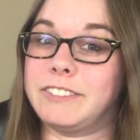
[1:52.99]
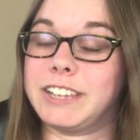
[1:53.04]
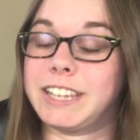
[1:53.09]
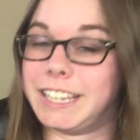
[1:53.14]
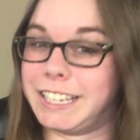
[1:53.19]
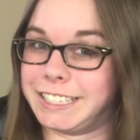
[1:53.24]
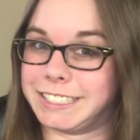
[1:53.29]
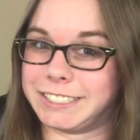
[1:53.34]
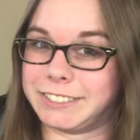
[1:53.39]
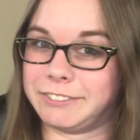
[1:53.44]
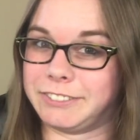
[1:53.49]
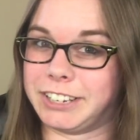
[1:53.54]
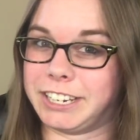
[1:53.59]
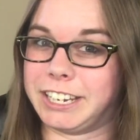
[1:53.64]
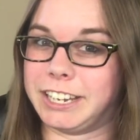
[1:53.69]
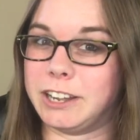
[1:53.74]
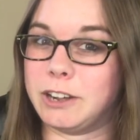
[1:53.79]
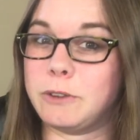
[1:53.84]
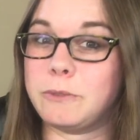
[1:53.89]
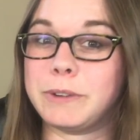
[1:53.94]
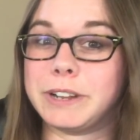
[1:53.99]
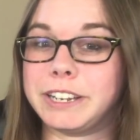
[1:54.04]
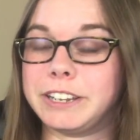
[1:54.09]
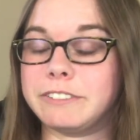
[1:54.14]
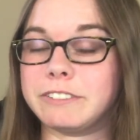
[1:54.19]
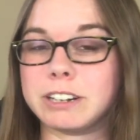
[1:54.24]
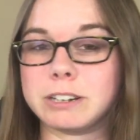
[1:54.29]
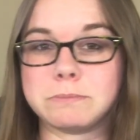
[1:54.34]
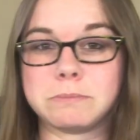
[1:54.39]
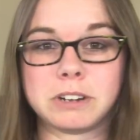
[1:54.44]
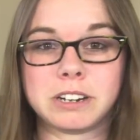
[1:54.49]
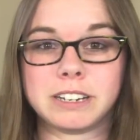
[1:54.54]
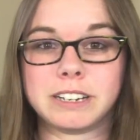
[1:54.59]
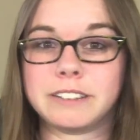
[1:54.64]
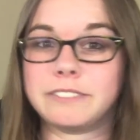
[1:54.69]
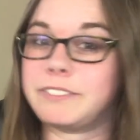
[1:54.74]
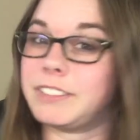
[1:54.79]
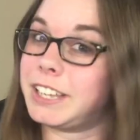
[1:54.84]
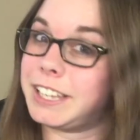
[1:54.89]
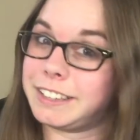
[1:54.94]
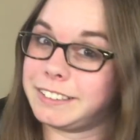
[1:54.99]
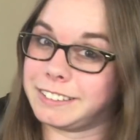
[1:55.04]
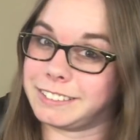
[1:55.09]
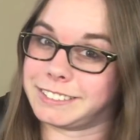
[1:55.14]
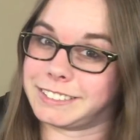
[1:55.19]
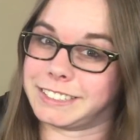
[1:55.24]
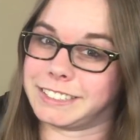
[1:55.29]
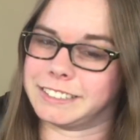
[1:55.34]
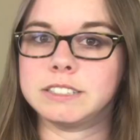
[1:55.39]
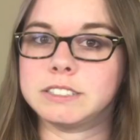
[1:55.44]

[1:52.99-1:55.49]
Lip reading: each video when you are a part of either tier.